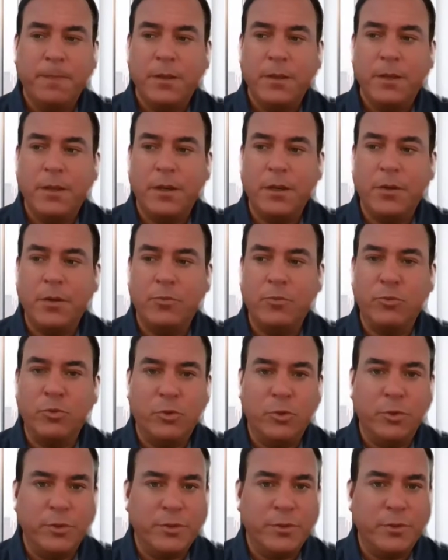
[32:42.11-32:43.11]

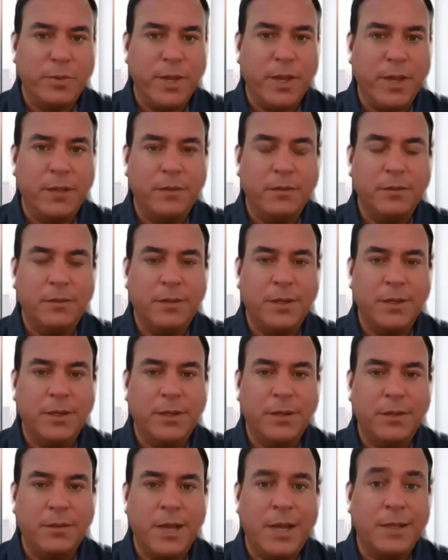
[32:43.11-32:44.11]
rules about
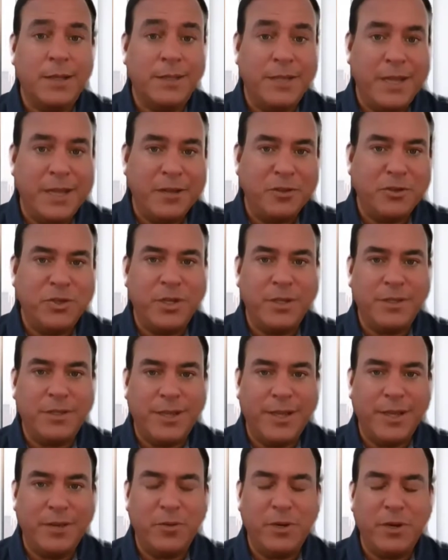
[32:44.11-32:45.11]
lockdown,
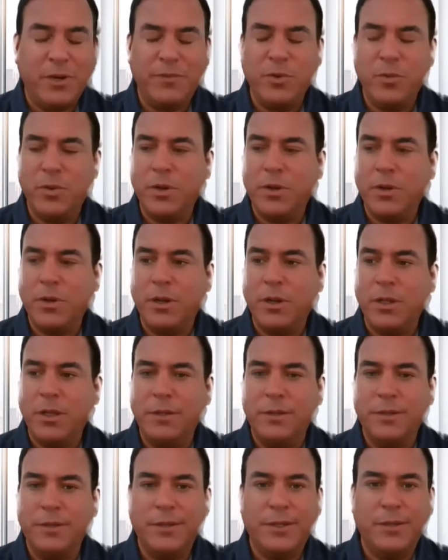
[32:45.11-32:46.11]
shutdown, whatever you want to call
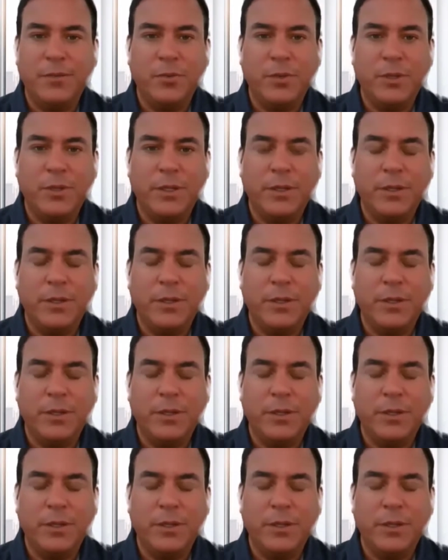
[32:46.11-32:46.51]
it. Really,